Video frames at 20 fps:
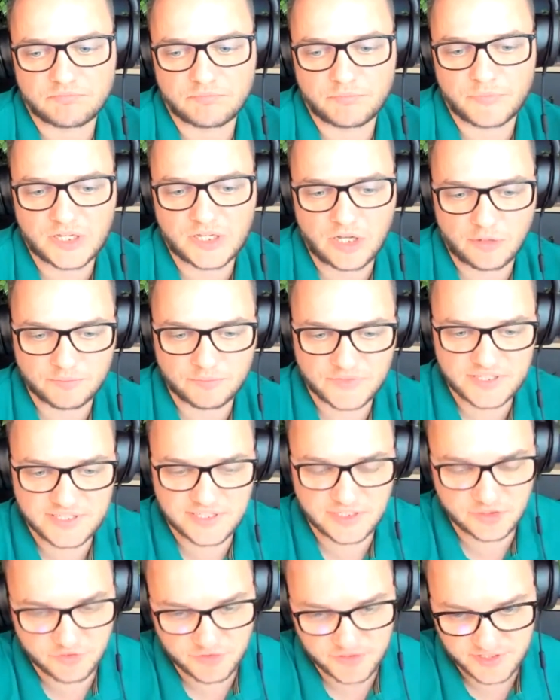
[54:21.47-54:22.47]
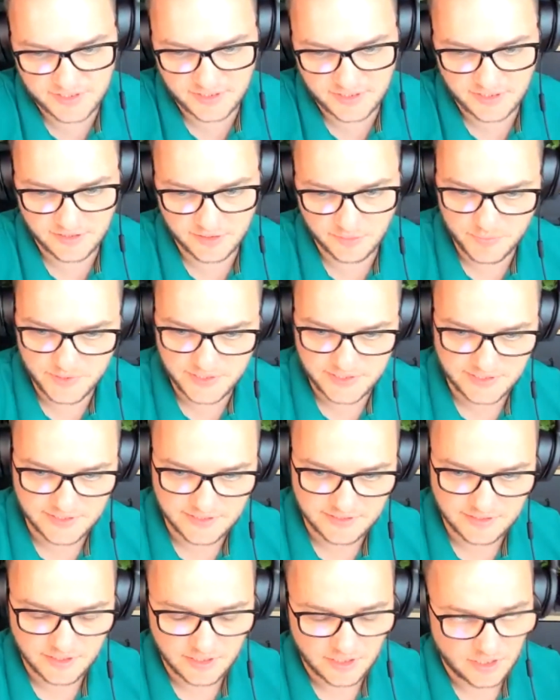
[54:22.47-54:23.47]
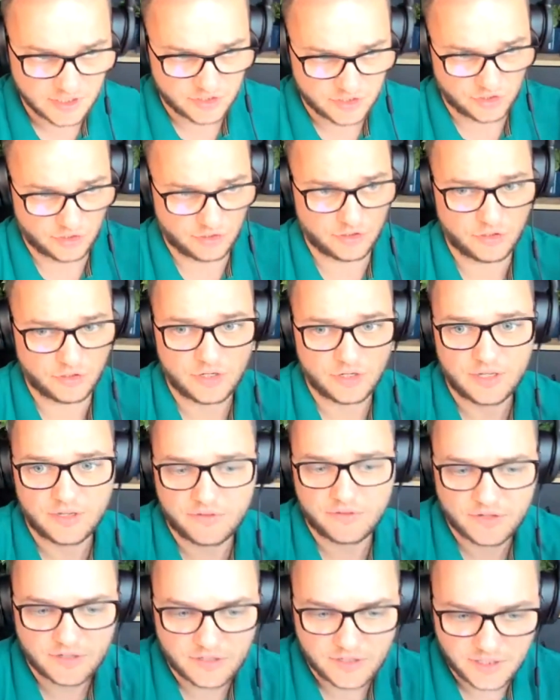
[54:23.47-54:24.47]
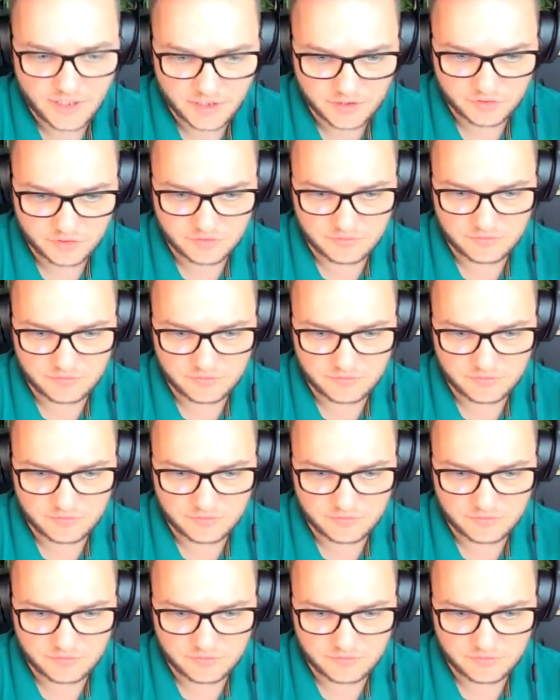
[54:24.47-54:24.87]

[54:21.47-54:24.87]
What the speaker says: become disinterested in the business. So for